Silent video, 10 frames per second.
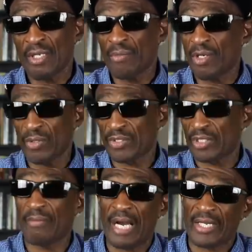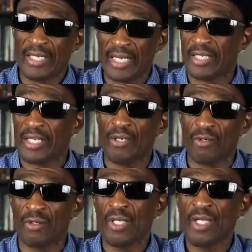But when somebody get
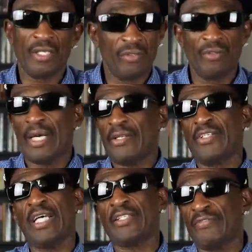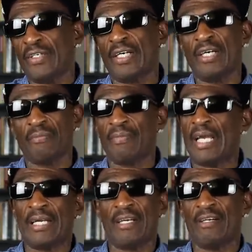killed, you got to shut the fuck up,
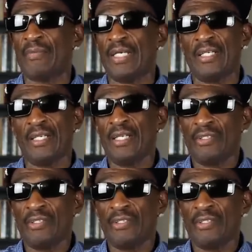mag up, man.